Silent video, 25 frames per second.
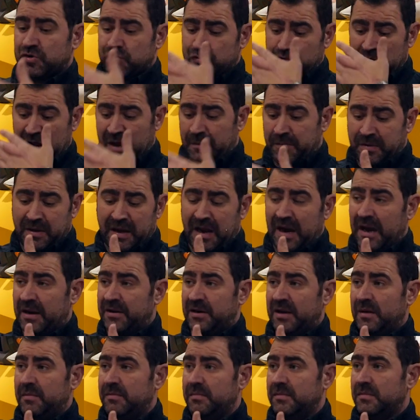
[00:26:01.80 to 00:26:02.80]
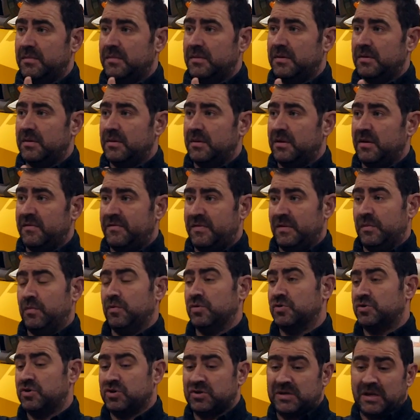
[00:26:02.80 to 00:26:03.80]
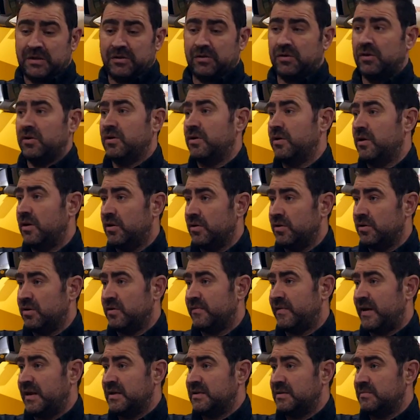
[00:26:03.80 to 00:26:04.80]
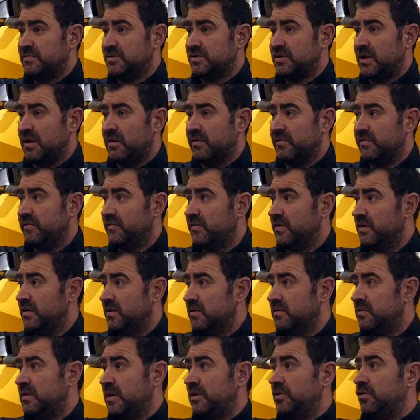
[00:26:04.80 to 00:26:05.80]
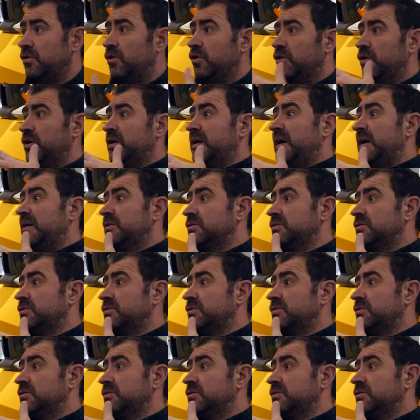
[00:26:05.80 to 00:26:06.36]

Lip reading: straight behind him, if it was to stand on a device himself, then you're going to get.